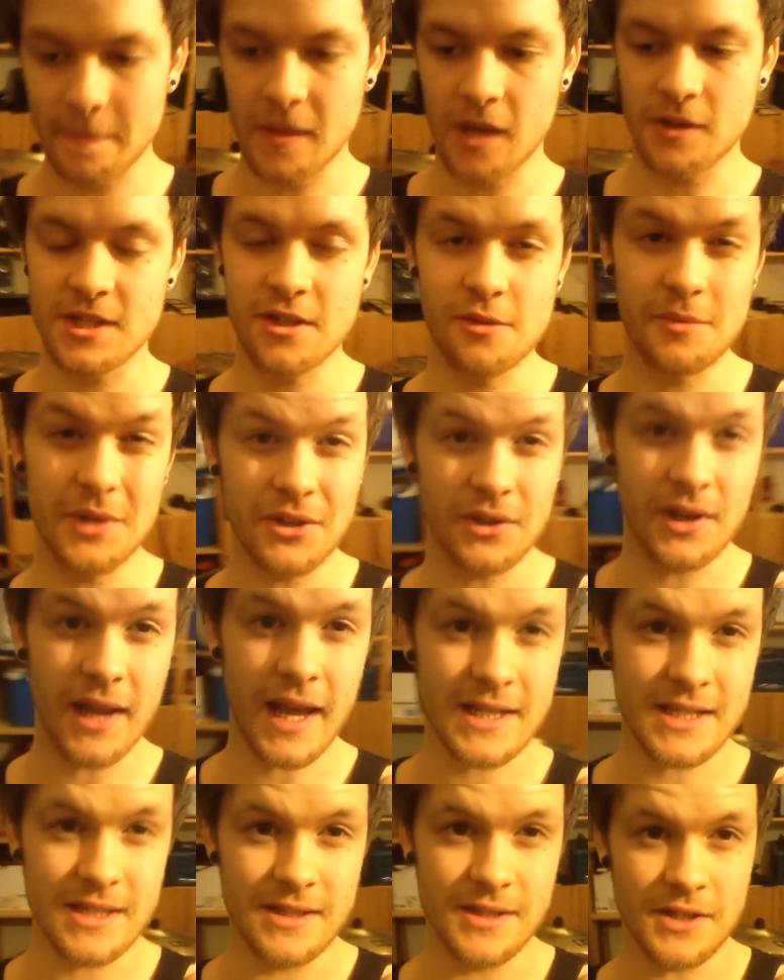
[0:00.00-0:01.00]
I'll still be doing
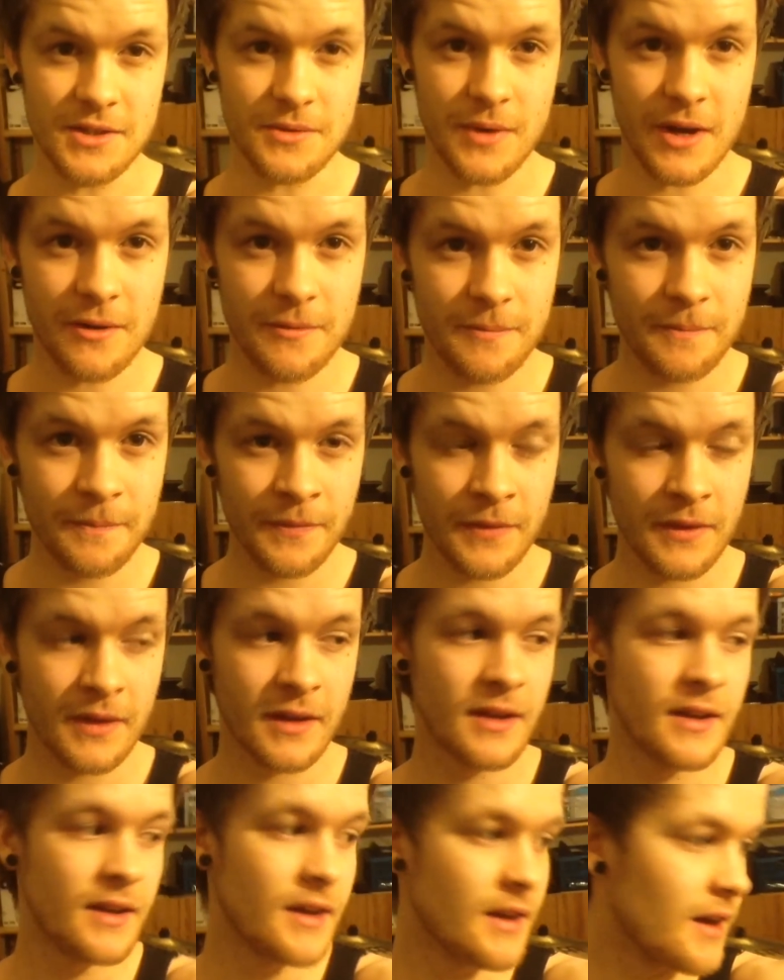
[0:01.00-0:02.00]
lessons as well.
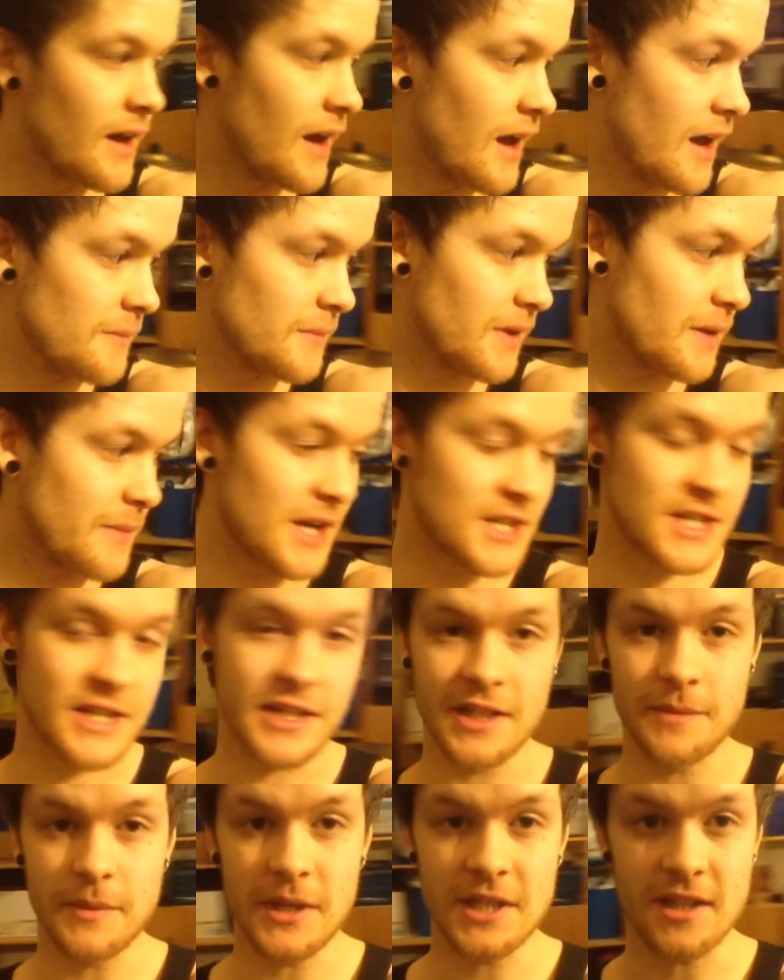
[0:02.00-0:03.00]
I'm
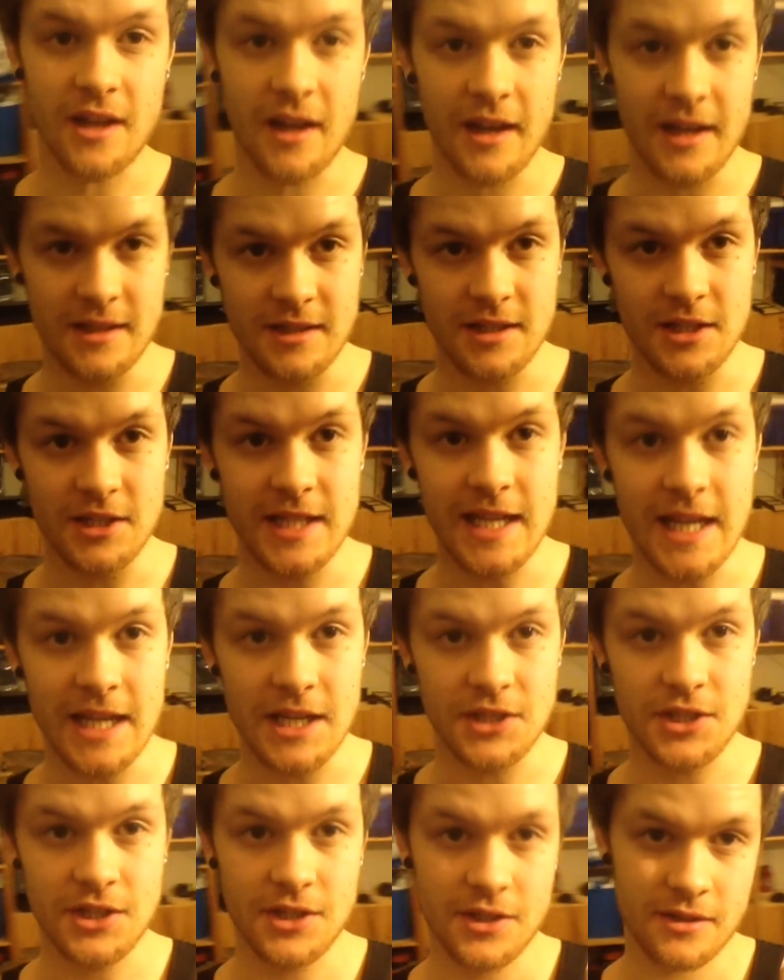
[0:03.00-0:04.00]
actually going to be starting to
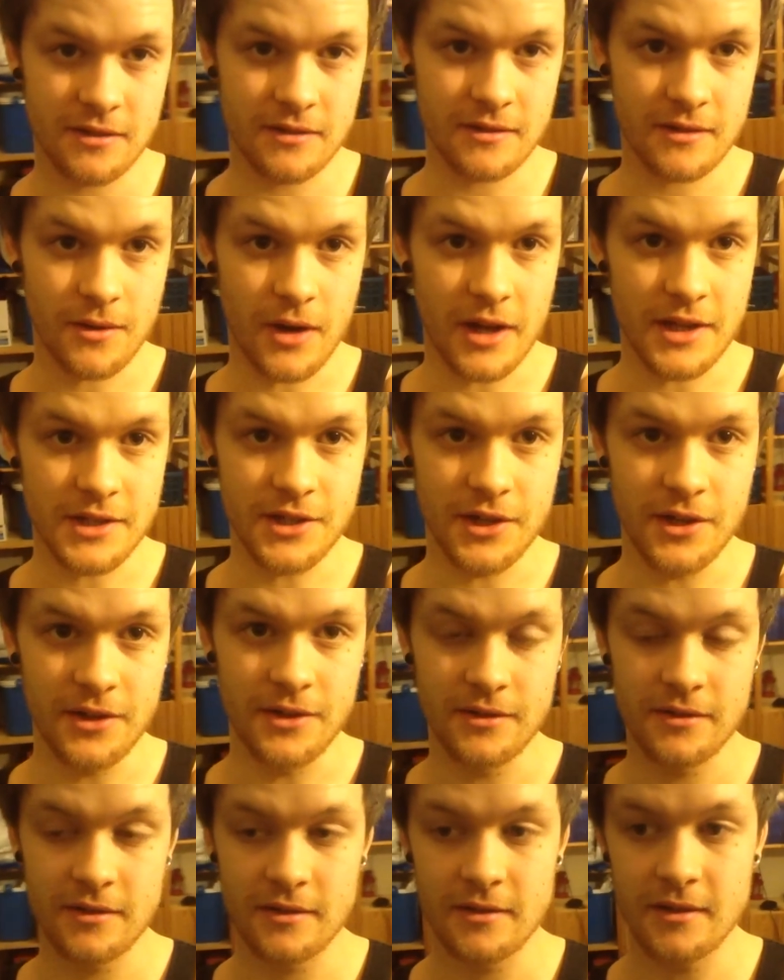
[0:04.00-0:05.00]
teach quite
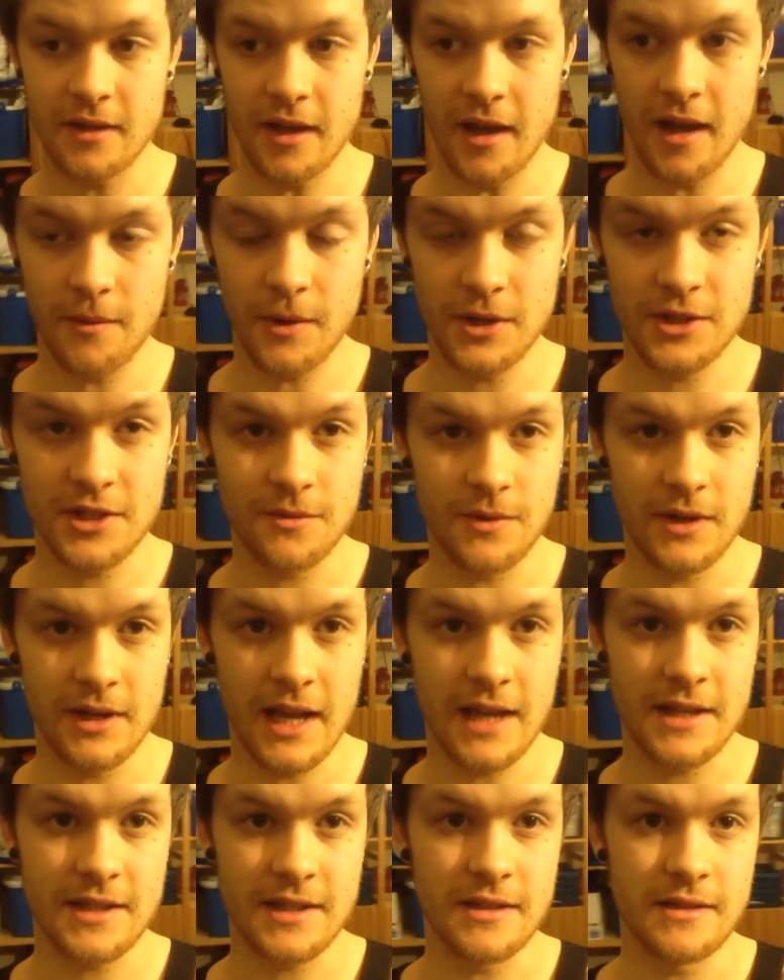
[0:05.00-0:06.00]
soon, one-to-one
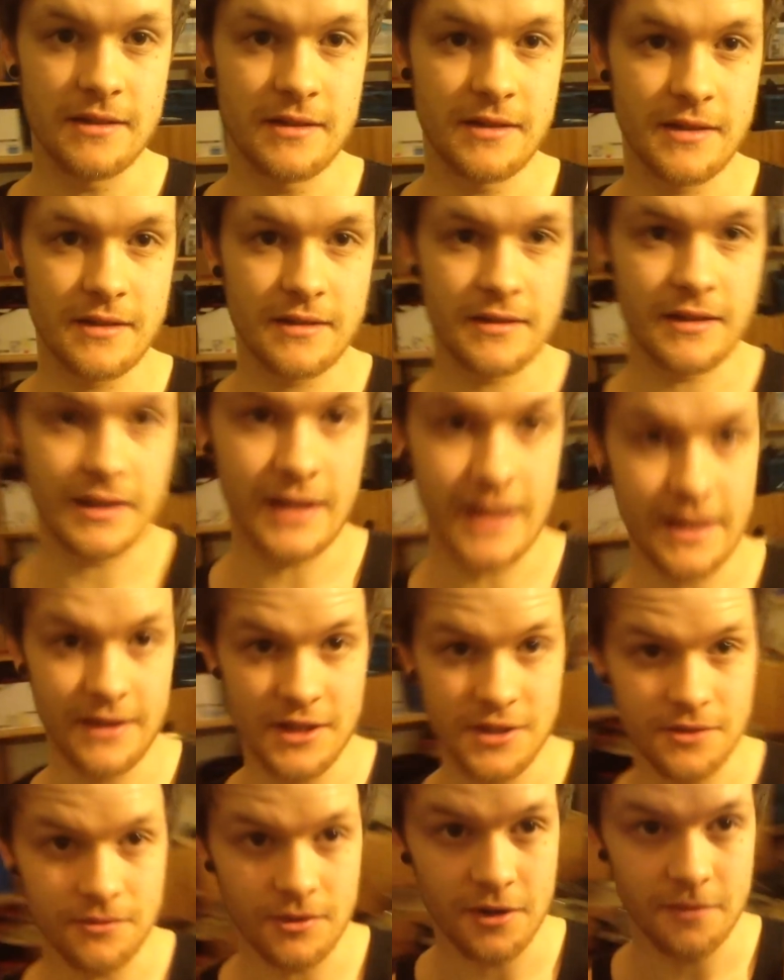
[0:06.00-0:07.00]
lessons in
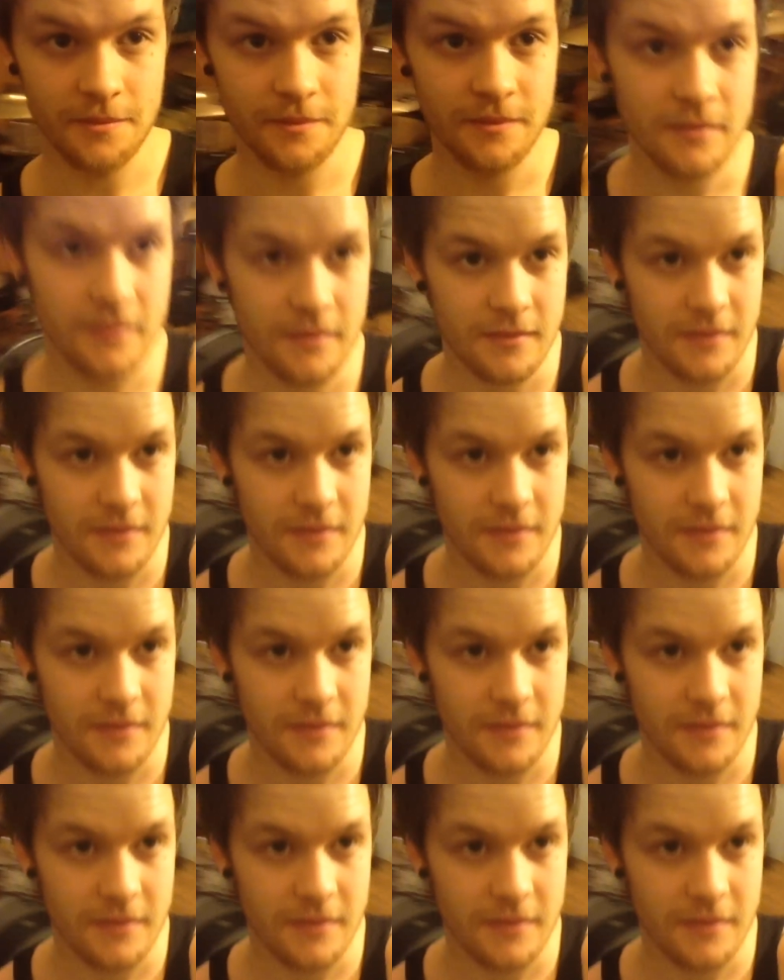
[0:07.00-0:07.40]
this room.